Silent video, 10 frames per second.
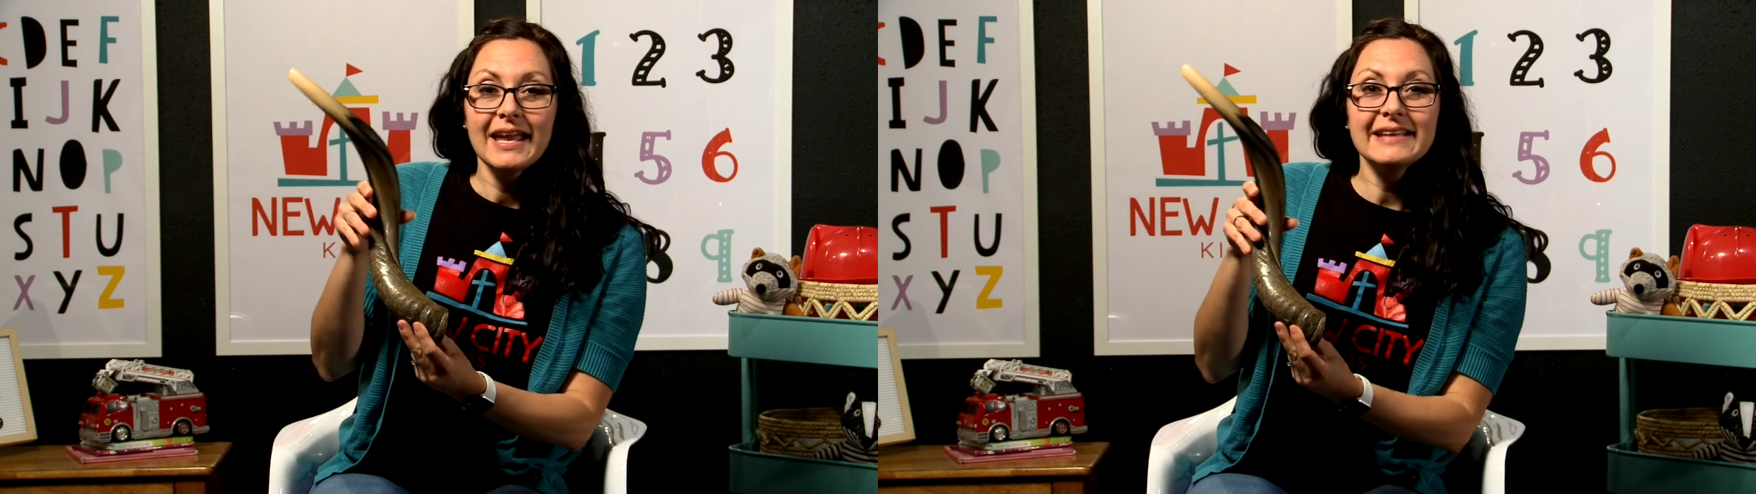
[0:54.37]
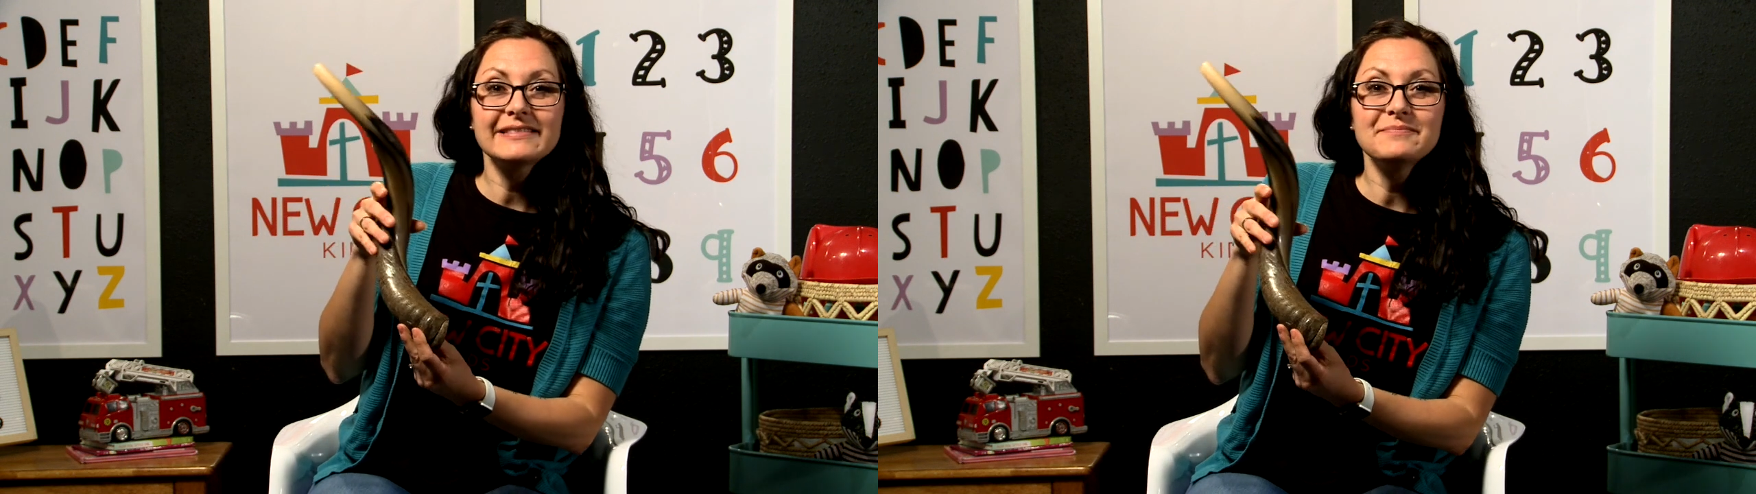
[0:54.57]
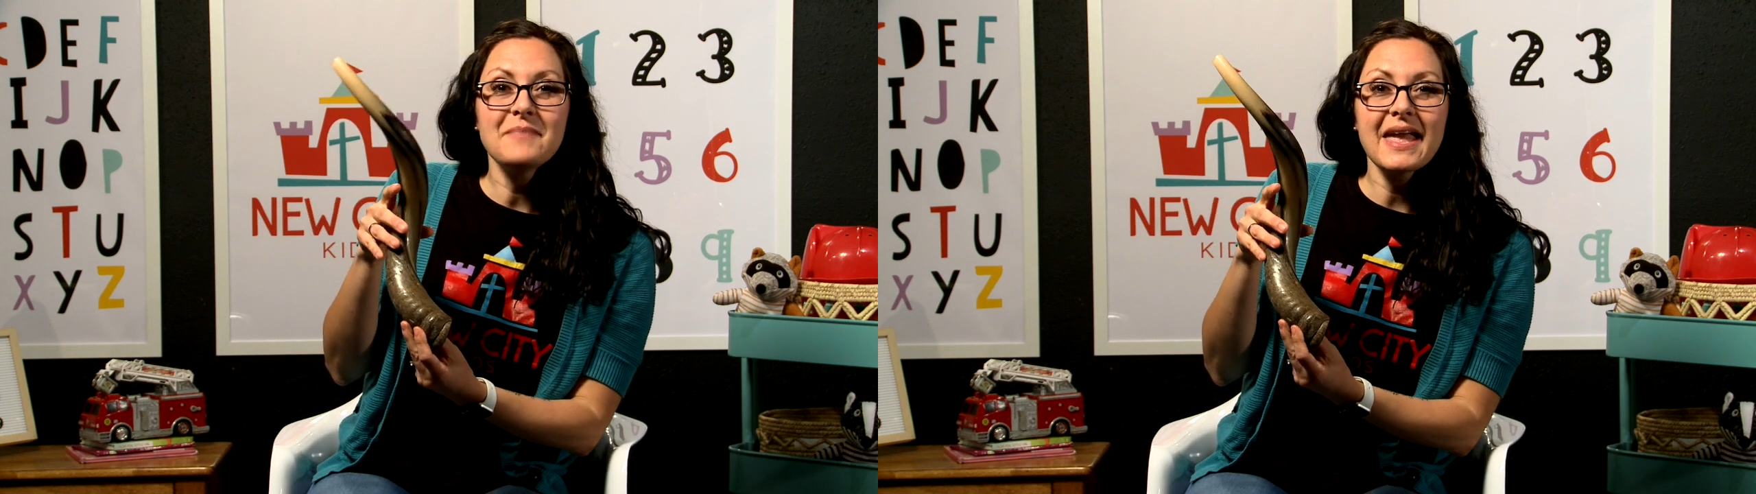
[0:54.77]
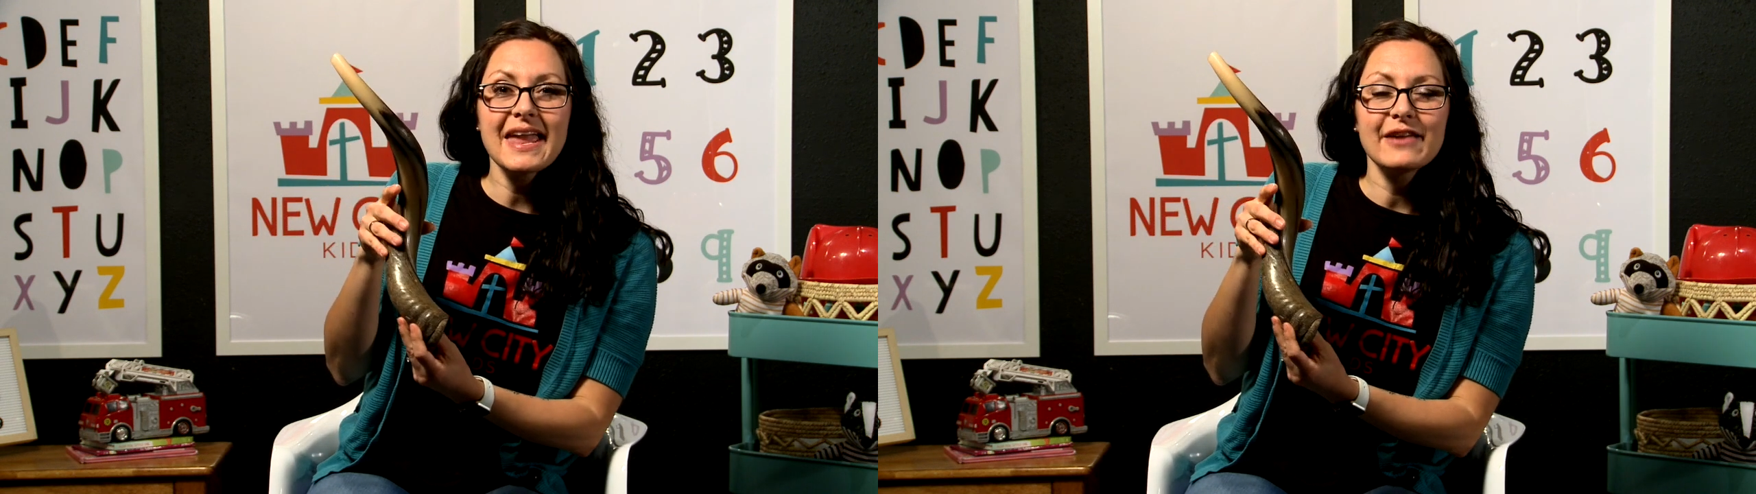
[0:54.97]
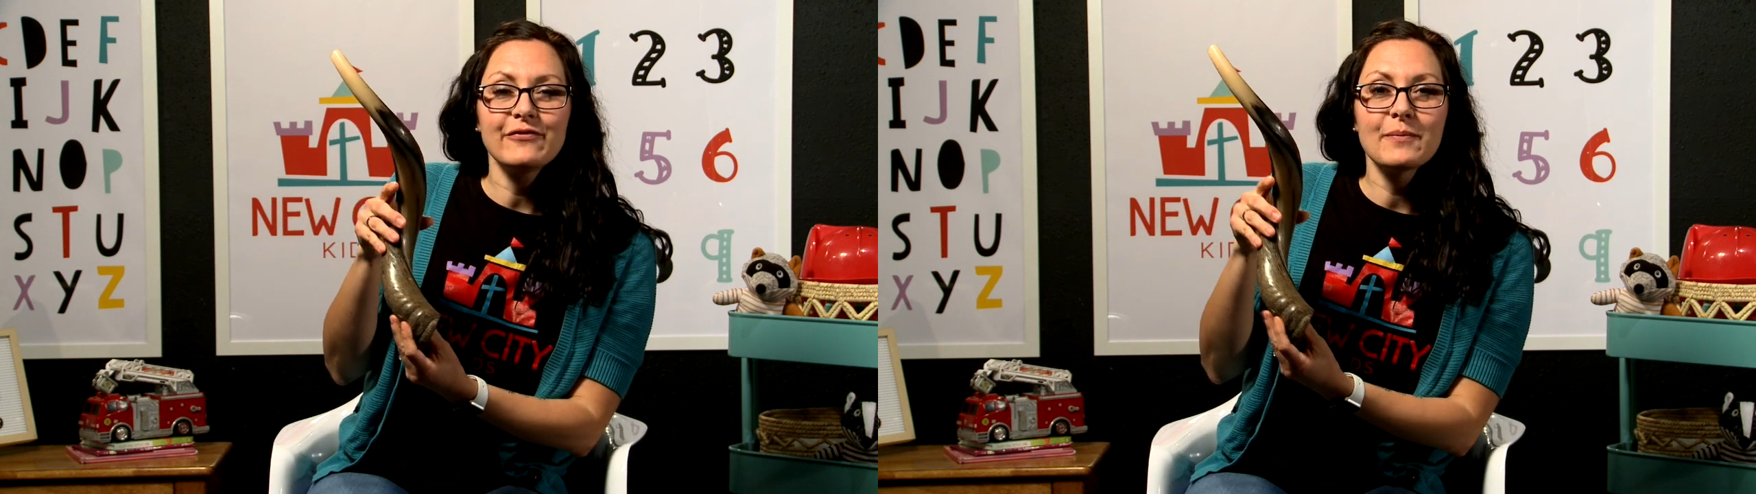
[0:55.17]
is
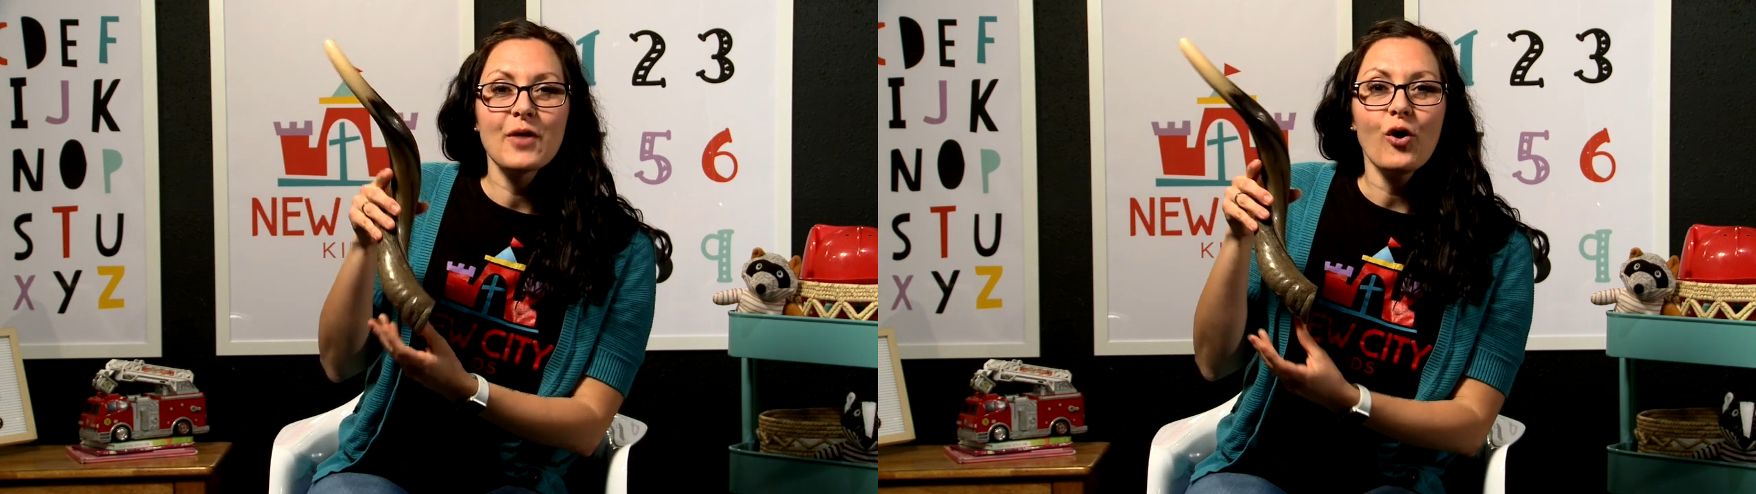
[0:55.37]
made from the